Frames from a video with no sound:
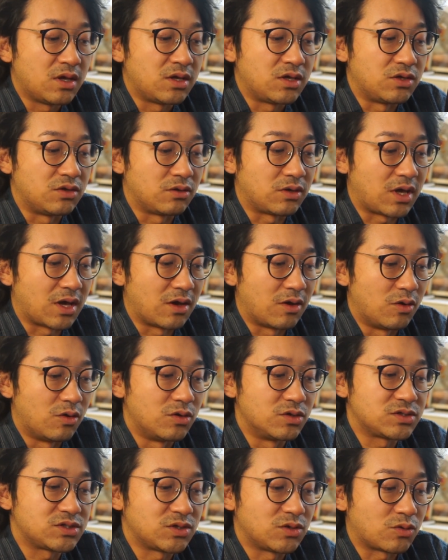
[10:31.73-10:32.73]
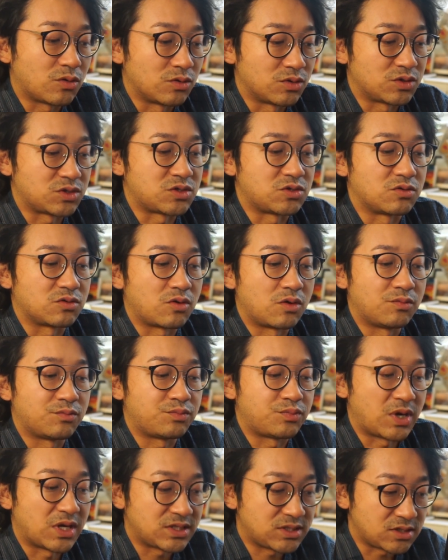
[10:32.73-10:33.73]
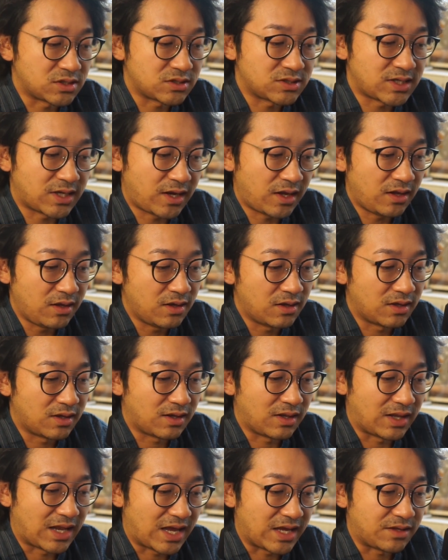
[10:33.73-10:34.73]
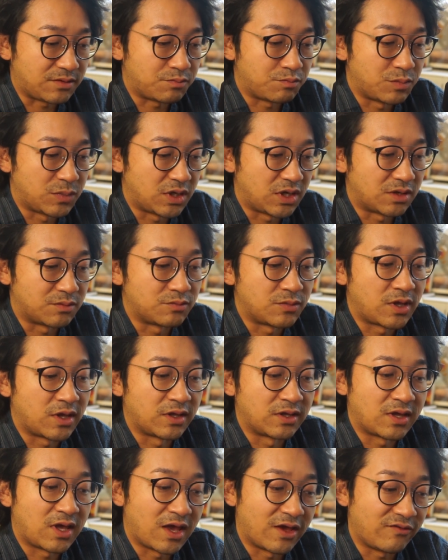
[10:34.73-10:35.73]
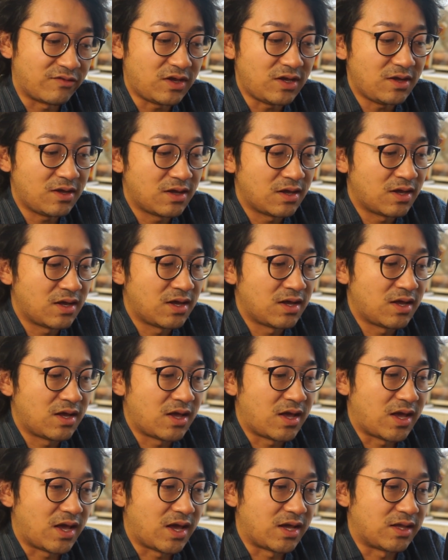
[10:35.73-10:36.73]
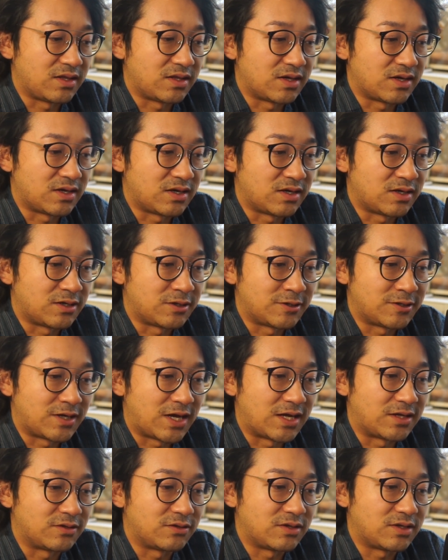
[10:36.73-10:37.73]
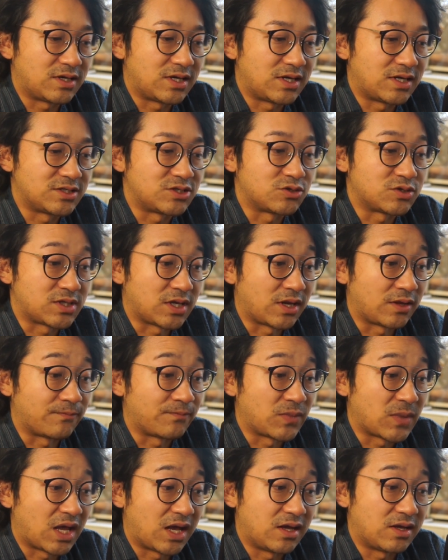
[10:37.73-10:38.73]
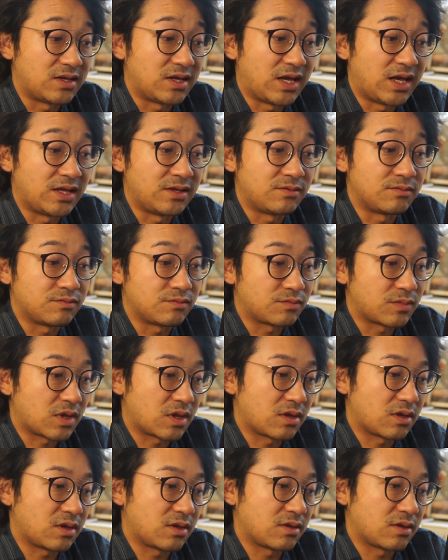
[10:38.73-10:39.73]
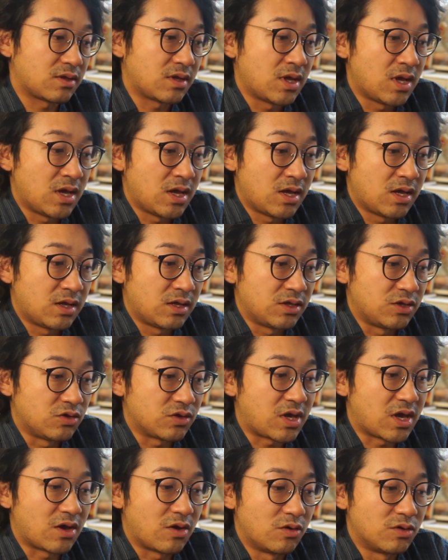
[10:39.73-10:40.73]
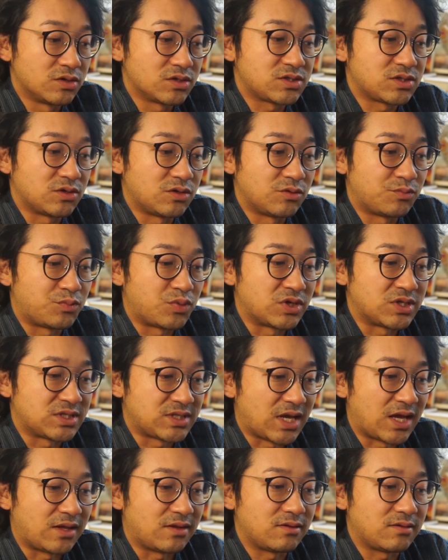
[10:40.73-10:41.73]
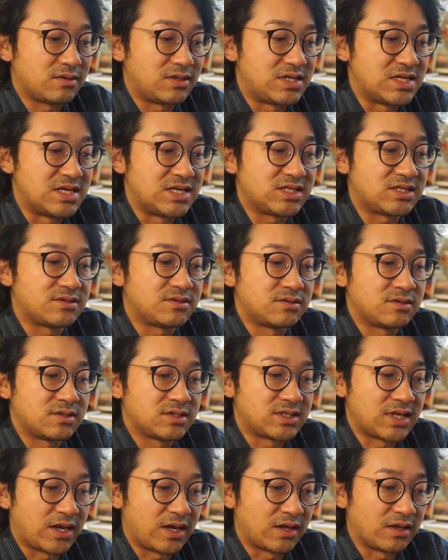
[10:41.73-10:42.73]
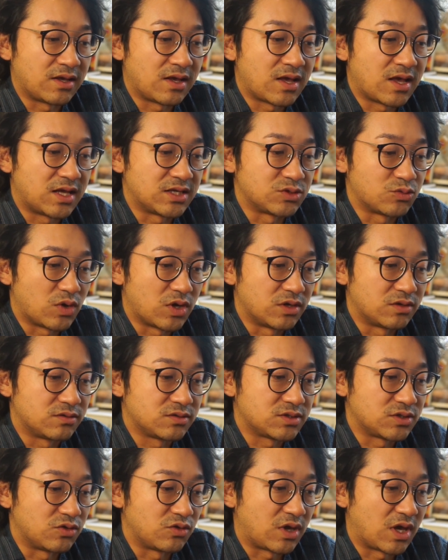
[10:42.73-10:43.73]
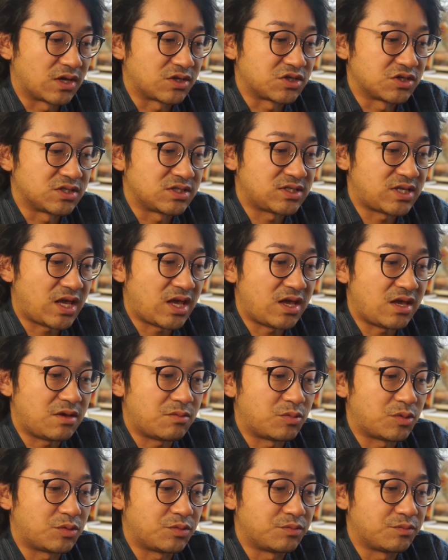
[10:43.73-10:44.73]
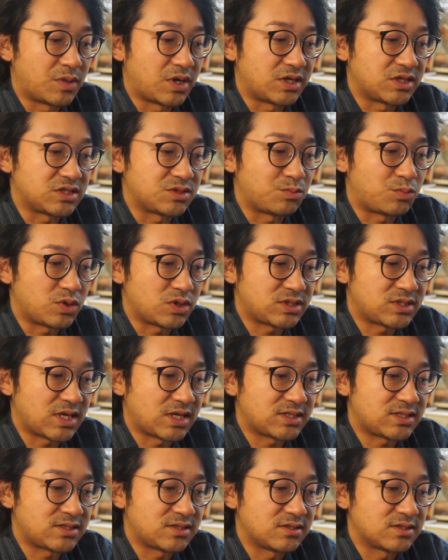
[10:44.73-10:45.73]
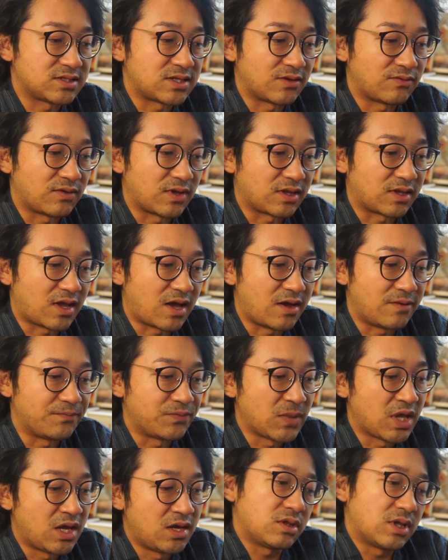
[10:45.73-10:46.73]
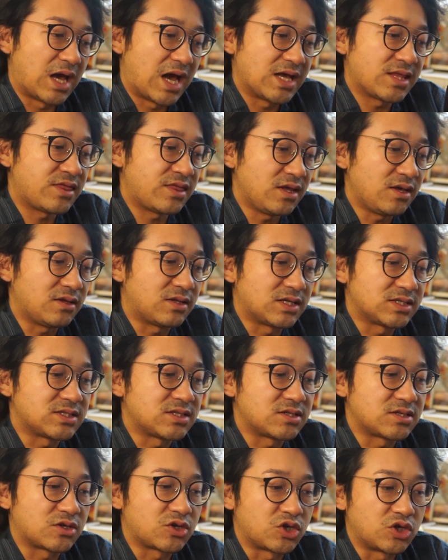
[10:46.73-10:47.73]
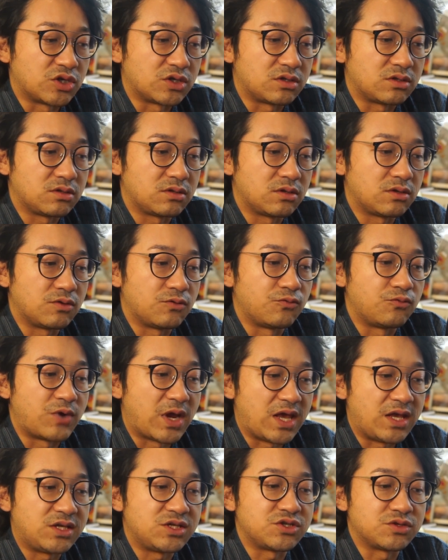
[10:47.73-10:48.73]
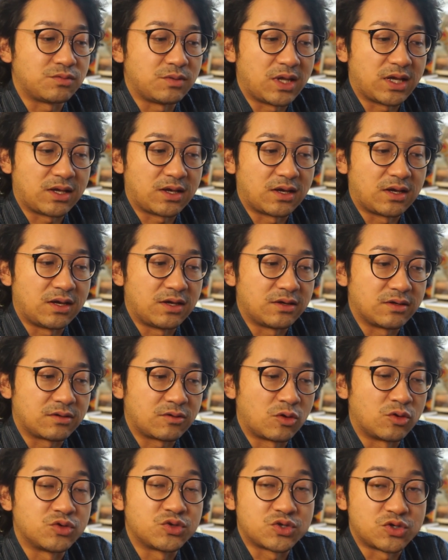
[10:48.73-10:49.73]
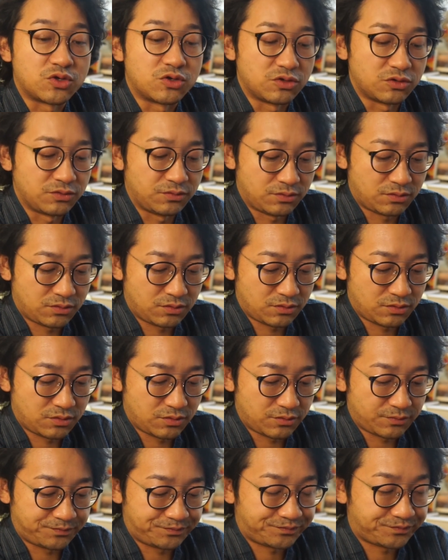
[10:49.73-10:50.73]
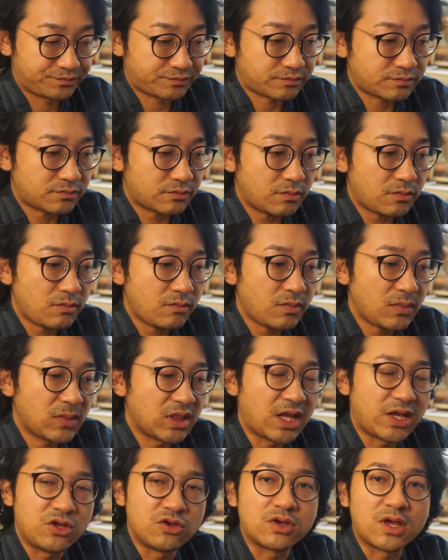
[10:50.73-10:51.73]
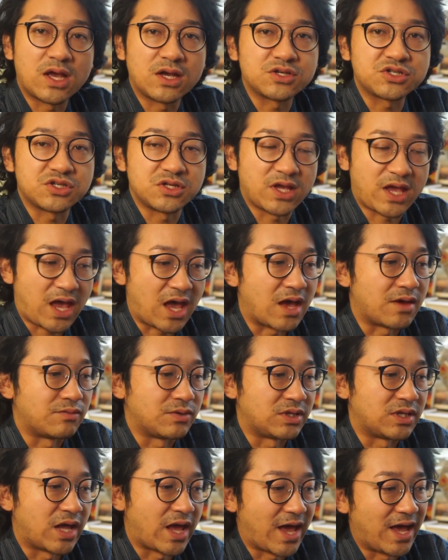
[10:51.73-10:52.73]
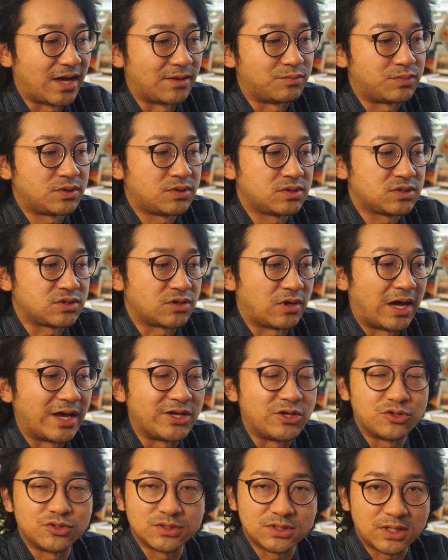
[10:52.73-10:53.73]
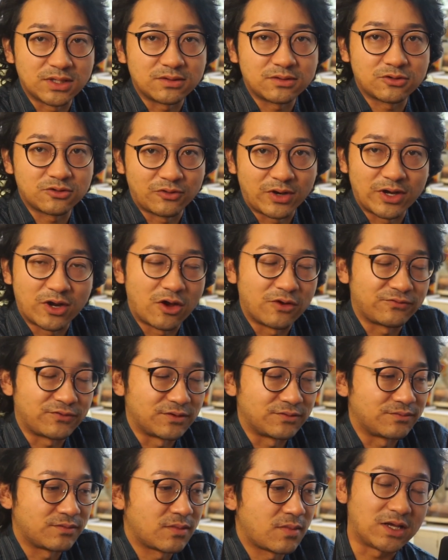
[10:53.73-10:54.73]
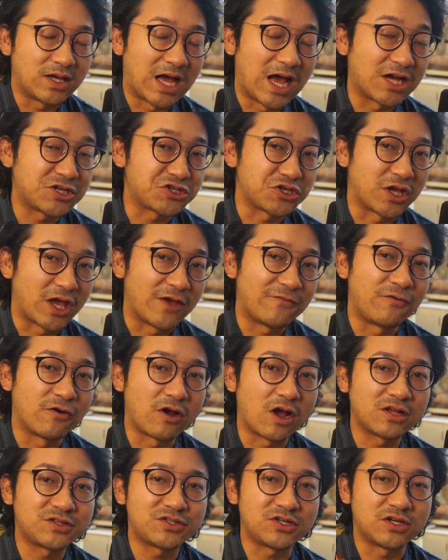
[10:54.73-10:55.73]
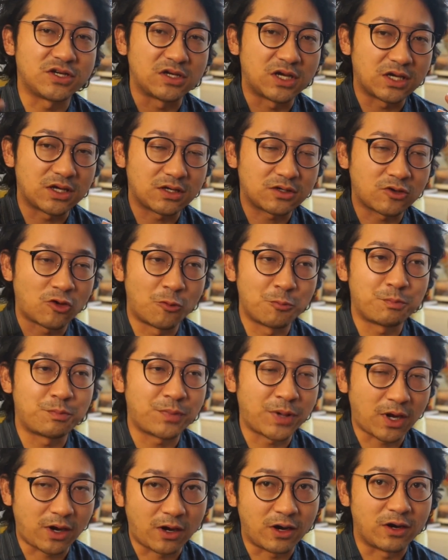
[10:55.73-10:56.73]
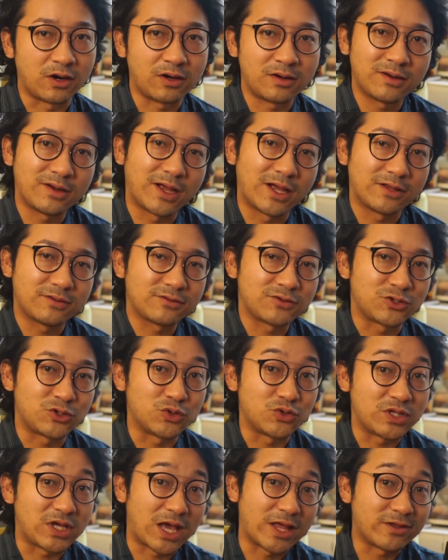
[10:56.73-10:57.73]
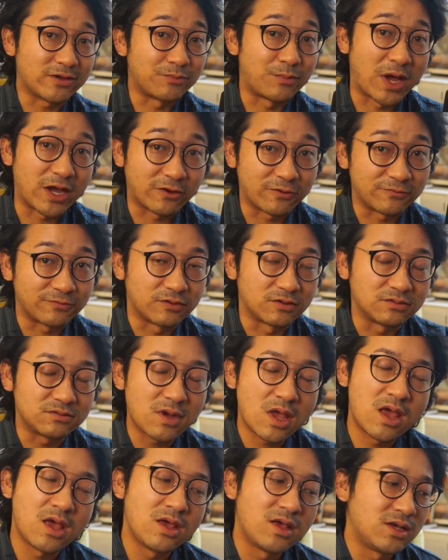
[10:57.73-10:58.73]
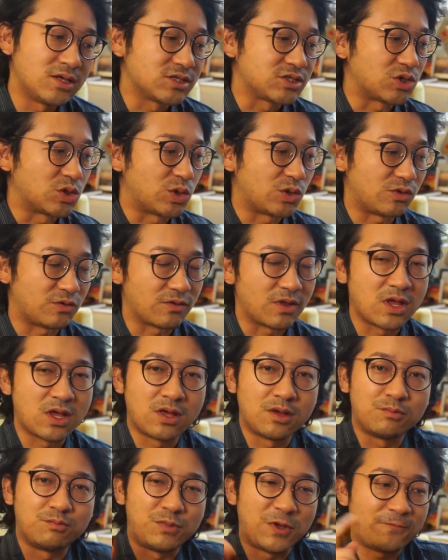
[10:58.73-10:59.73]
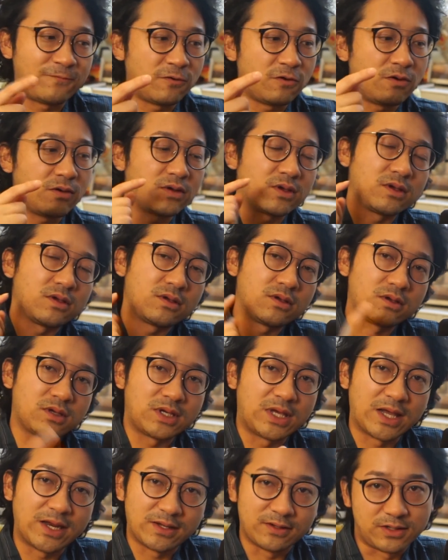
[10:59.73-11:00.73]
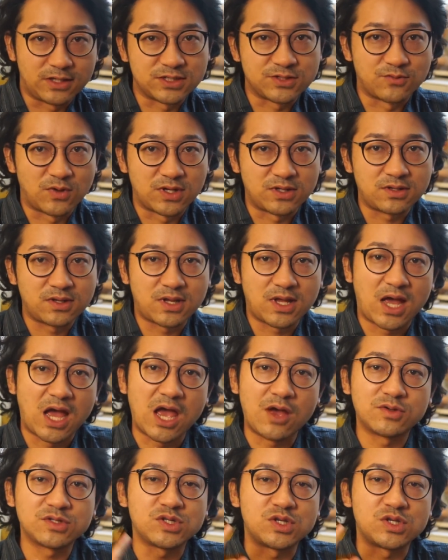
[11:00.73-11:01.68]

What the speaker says: You can also control compressor setting, light, medium, and heavy, and as your setting. And you can also preset these setting as well. So you can actually save or manage presets, stuff like that. I think this is a good range of like a control that you can actually have in the app. So I use it quite often. Actually, I forgot to compare to the other microphone. So before getting this one, I was